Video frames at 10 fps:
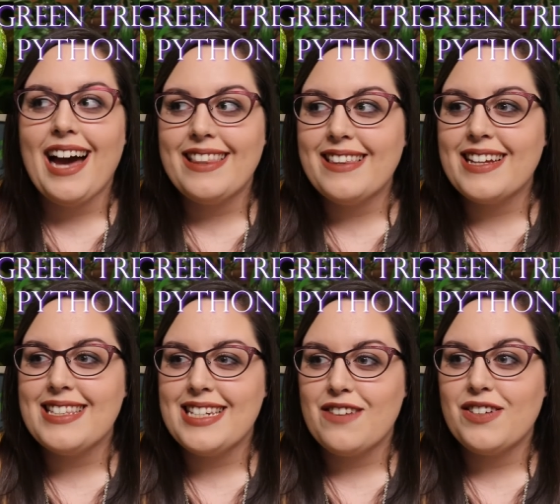I think
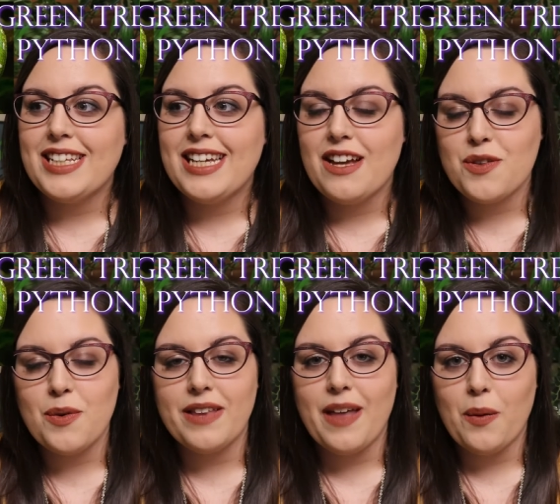that's definitely another
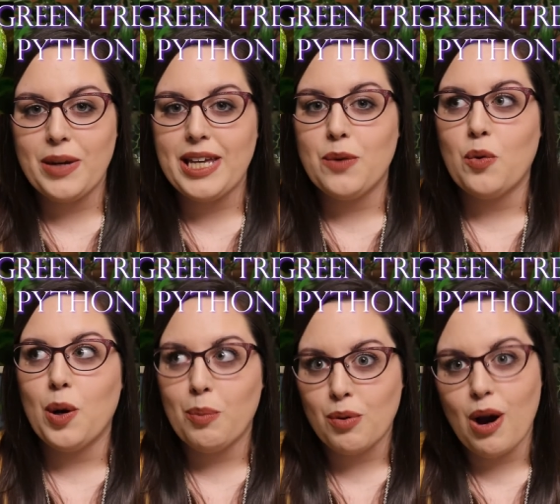one that we
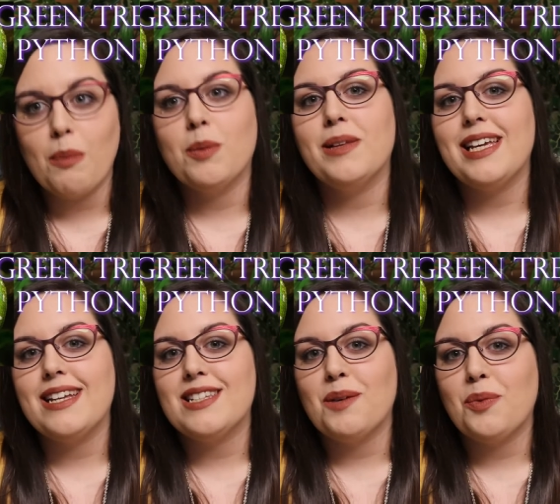will probably
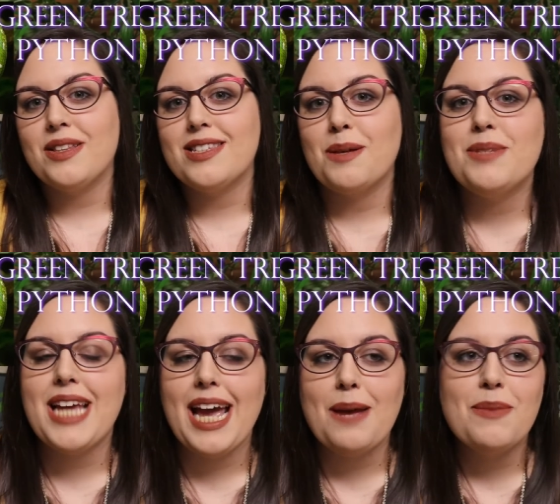end up with
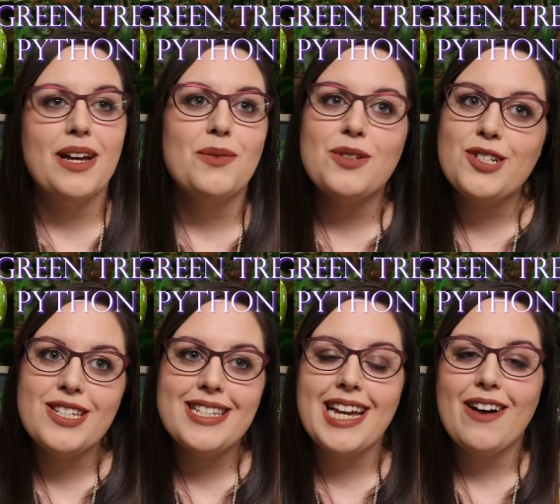someday, but we'll
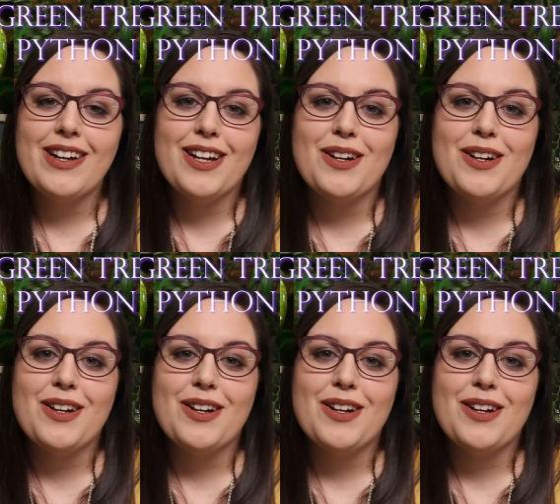just see how it